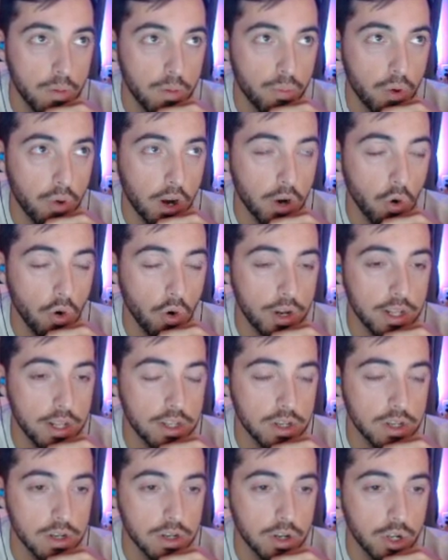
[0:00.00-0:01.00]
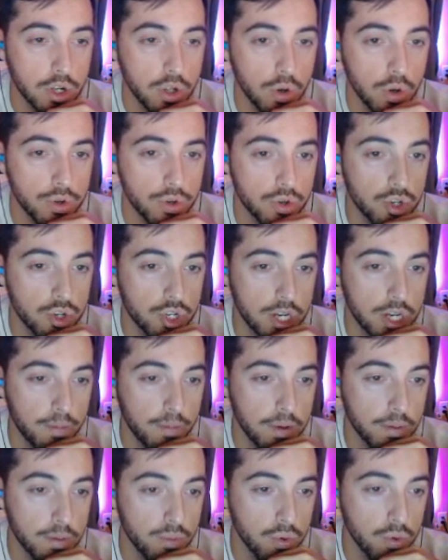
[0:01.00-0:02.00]
priority to closer's
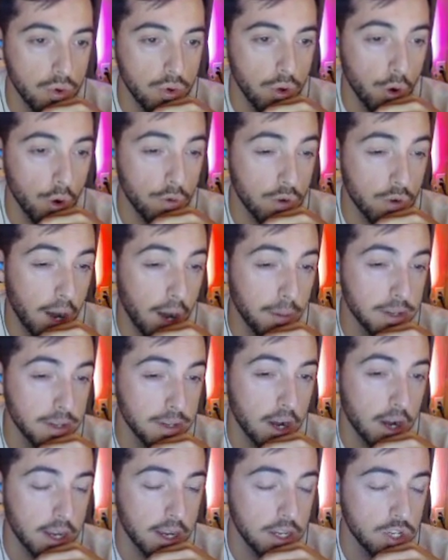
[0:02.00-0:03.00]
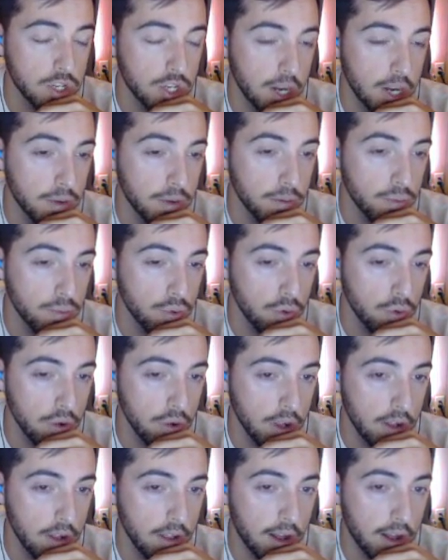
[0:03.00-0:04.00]
champion pool over Abbedagge's champion
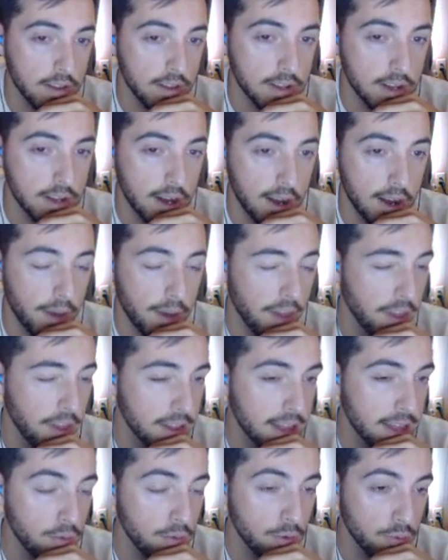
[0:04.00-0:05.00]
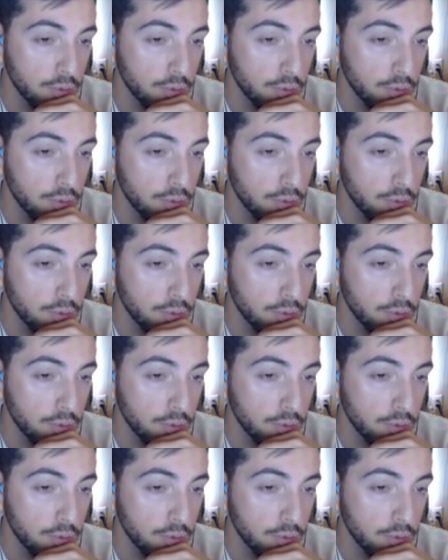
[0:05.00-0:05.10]
pool a lot of the time. I think that will